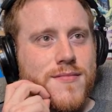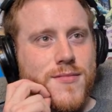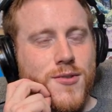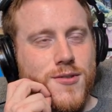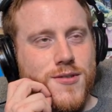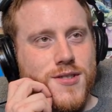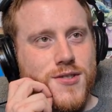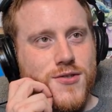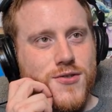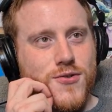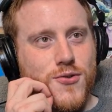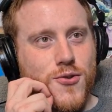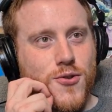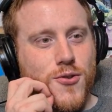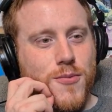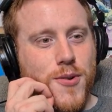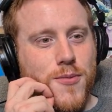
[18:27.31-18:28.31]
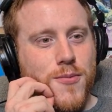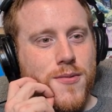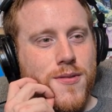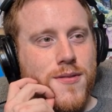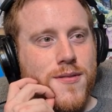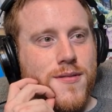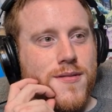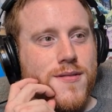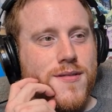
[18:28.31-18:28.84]
Or is he just normal?
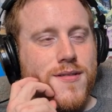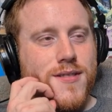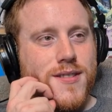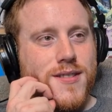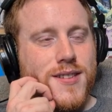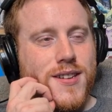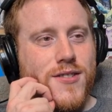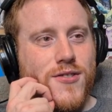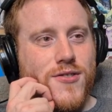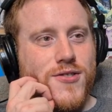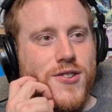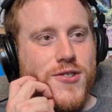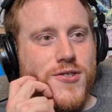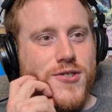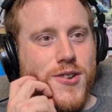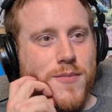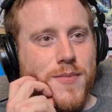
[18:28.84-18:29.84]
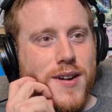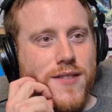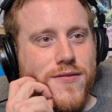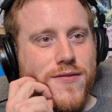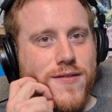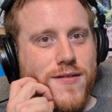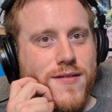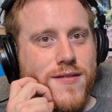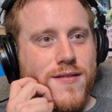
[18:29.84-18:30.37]
Is he a
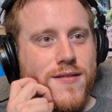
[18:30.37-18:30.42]
non-sociopath?